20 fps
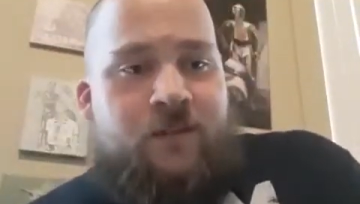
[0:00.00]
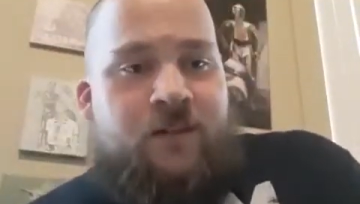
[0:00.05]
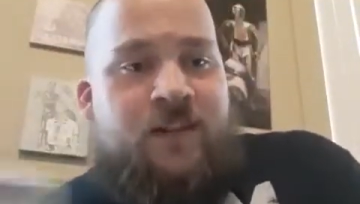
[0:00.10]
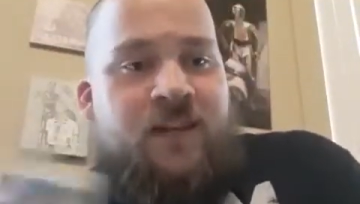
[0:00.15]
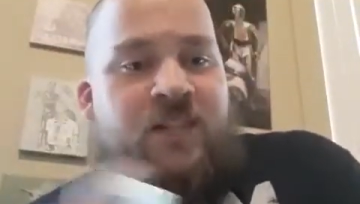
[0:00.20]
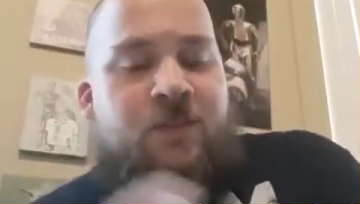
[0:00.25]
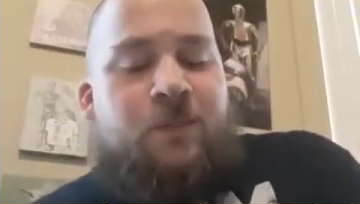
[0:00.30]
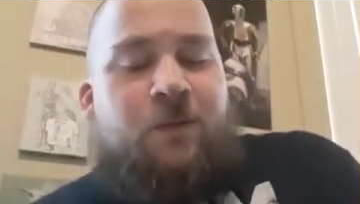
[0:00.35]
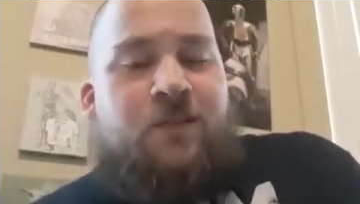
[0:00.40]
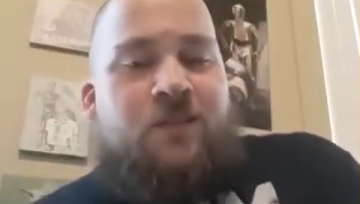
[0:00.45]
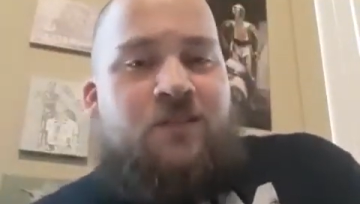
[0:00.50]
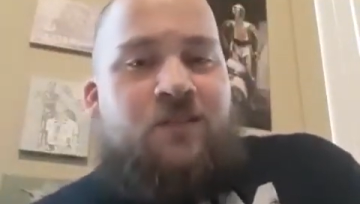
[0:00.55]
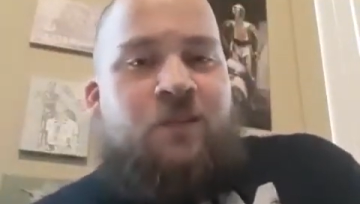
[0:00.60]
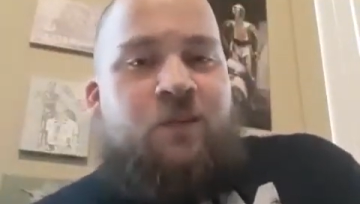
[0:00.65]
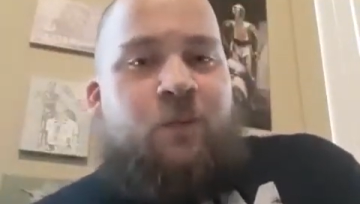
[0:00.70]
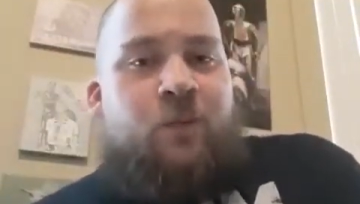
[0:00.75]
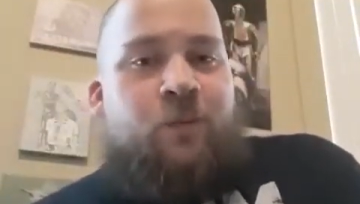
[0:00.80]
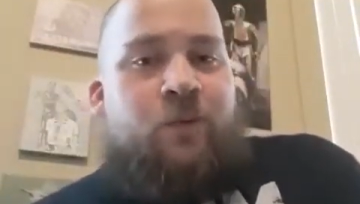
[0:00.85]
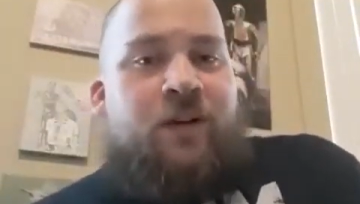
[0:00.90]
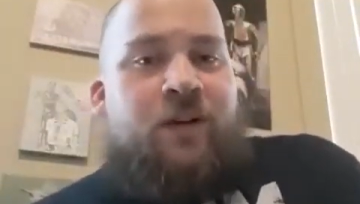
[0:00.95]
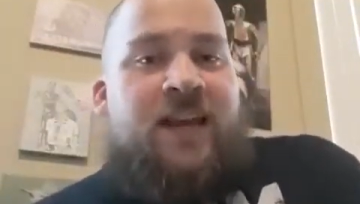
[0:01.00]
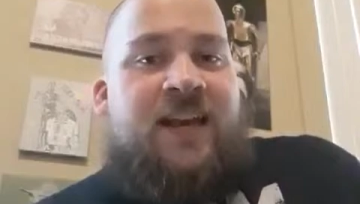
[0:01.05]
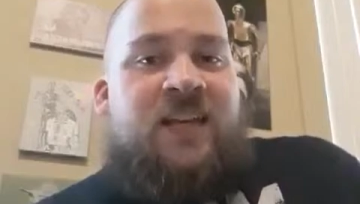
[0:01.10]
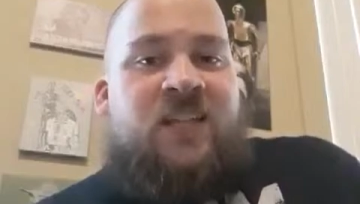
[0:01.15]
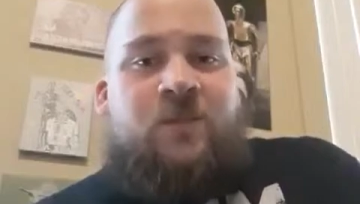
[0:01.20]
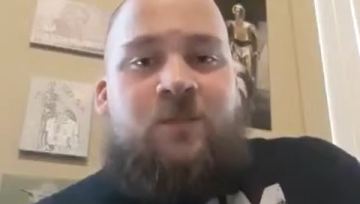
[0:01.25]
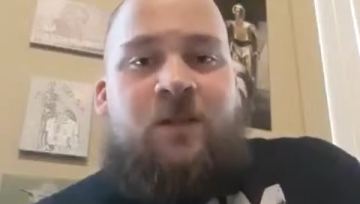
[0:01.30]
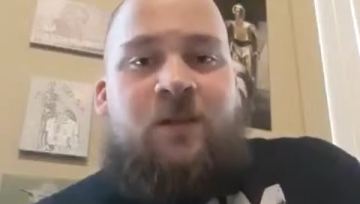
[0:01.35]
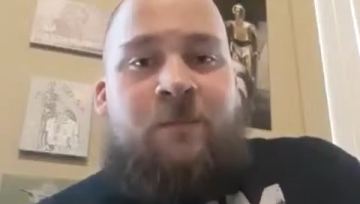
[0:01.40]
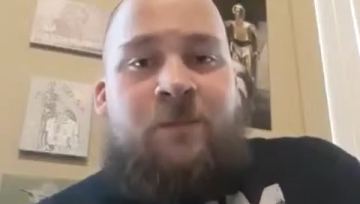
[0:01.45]
Nest Ball is the only one where it
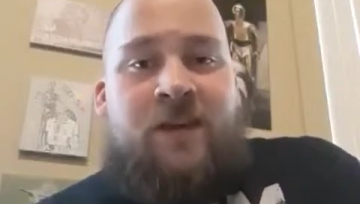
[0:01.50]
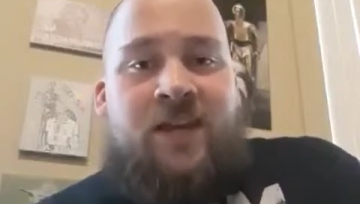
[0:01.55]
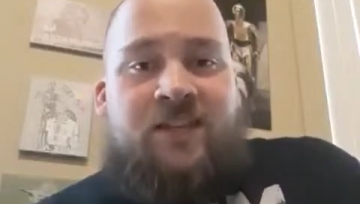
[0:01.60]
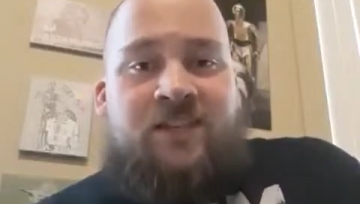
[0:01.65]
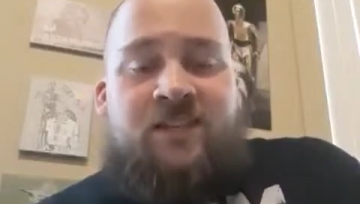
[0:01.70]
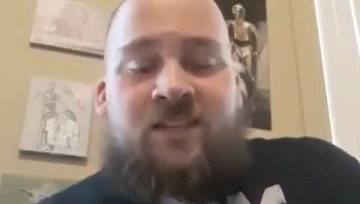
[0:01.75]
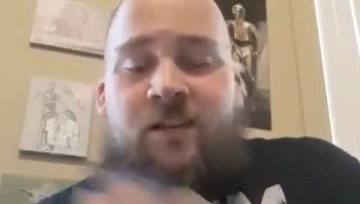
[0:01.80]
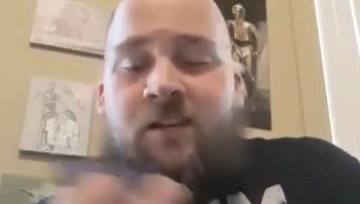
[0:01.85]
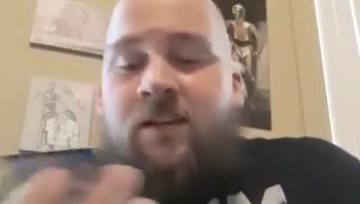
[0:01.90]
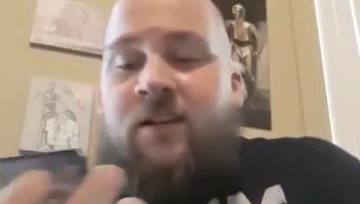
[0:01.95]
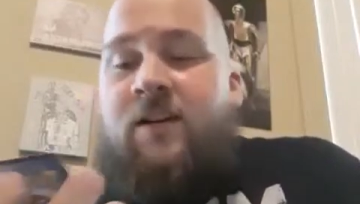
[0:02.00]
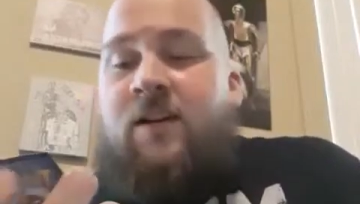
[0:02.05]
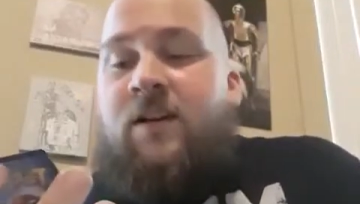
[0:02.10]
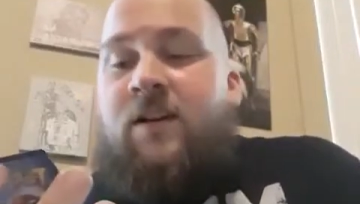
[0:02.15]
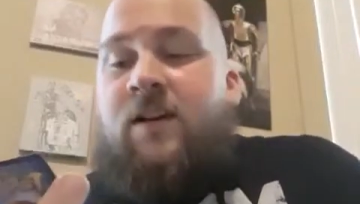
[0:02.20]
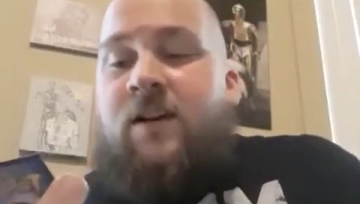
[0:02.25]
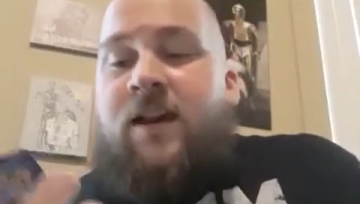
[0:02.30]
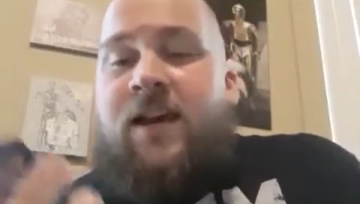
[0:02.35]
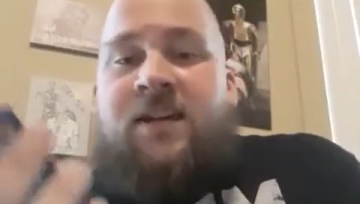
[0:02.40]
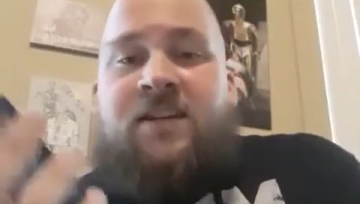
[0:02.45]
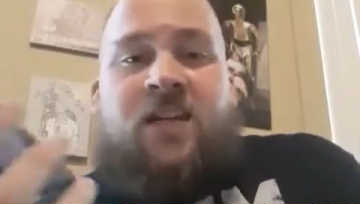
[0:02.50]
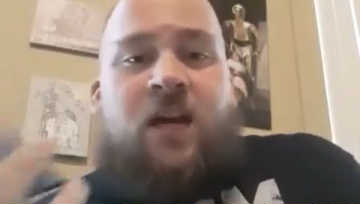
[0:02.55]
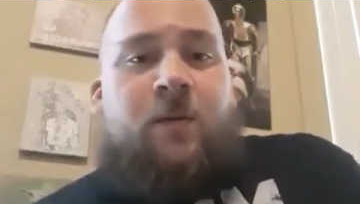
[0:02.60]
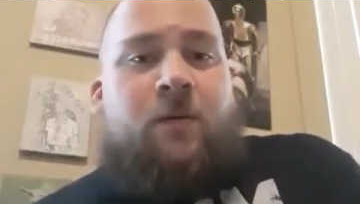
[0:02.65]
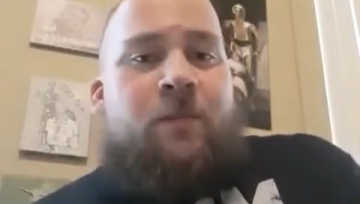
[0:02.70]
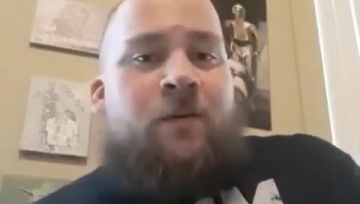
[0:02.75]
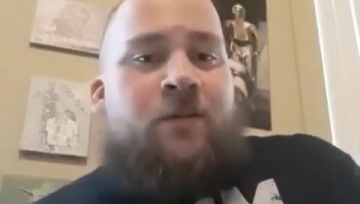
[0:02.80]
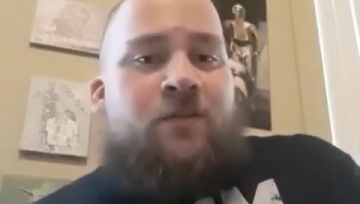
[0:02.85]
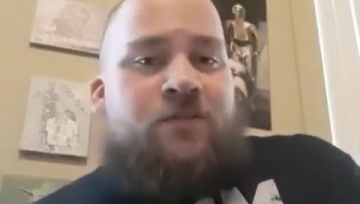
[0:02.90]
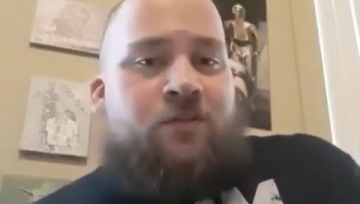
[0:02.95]
has to be a basic, and Timer
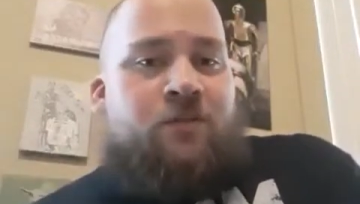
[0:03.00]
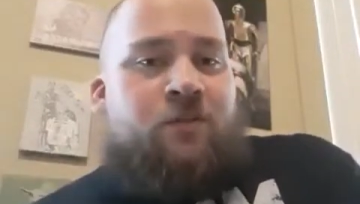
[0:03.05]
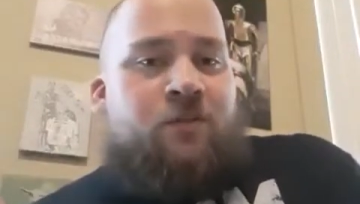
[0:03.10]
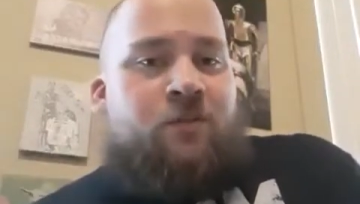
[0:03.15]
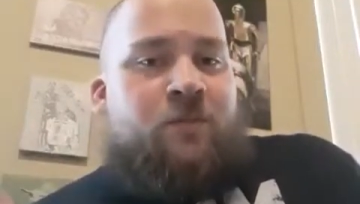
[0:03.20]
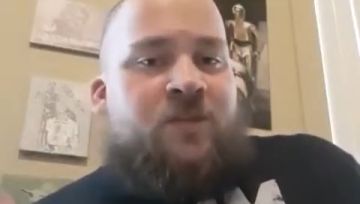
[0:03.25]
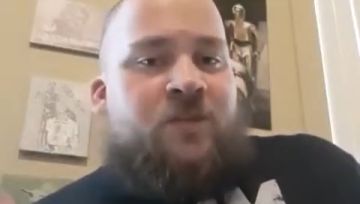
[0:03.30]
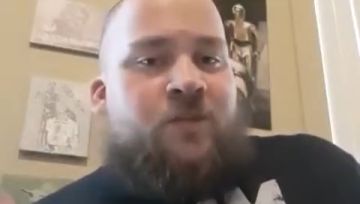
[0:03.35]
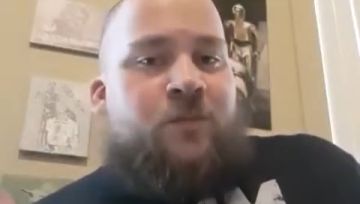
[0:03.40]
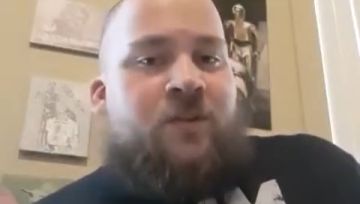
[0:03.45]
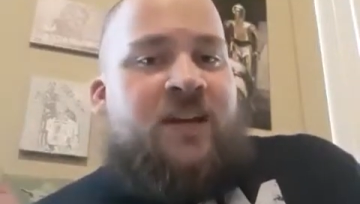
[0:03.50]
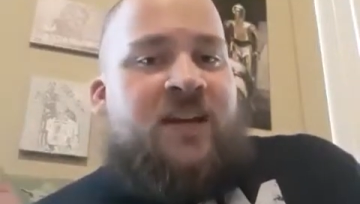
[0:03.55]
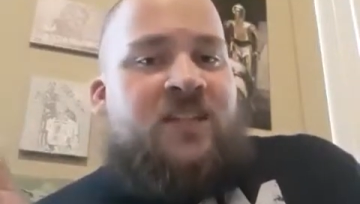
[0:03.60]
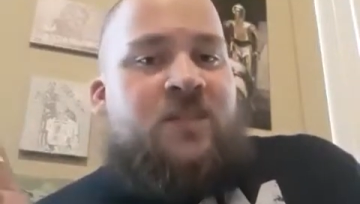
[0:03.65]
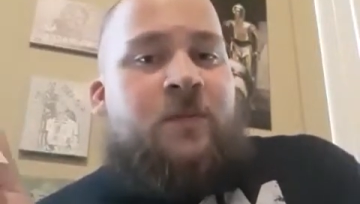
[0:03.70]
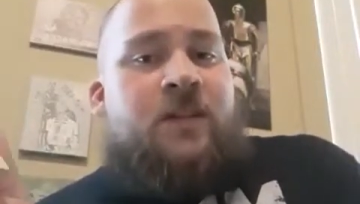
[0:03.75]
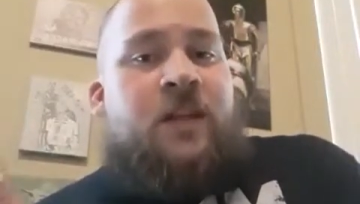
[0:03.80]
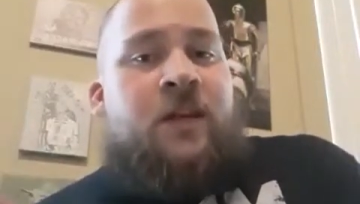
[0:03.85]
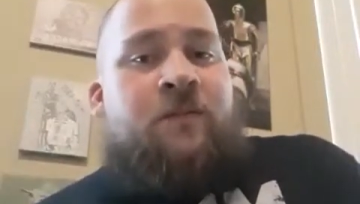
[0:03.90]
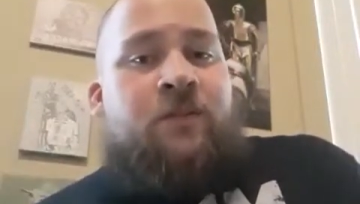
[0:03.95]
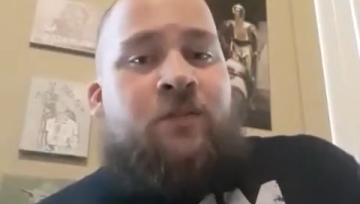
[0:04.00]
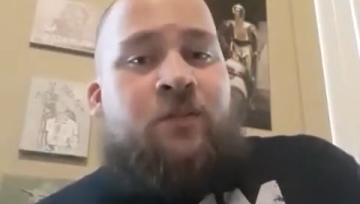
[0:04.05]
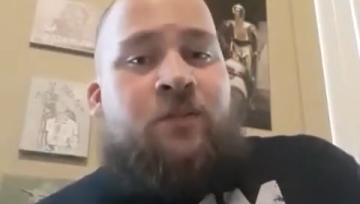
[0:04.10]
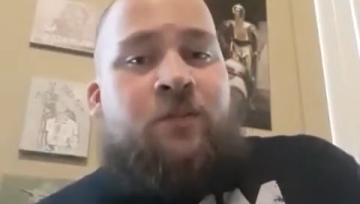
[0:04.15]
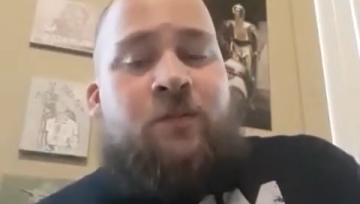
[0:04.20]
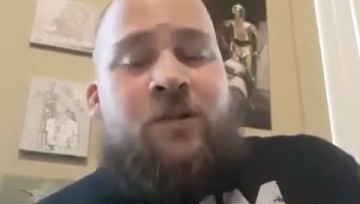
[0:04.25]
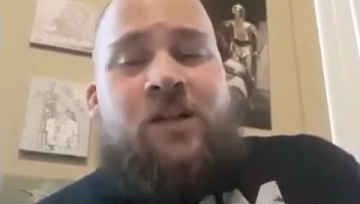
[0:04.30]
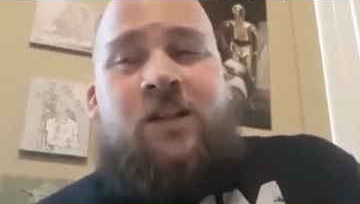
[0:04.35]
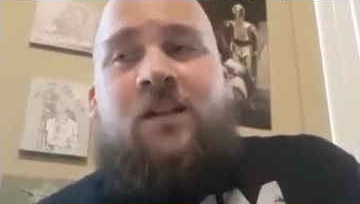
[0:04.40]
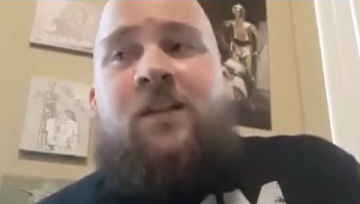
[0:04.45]
Balls are the only ones where it has to be an
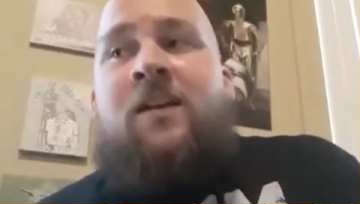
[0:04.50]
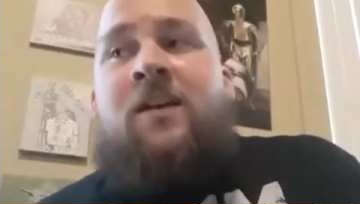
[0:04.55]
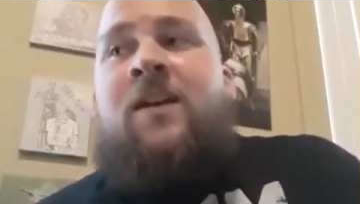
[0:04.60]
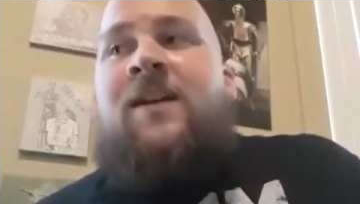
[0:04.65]
evolution.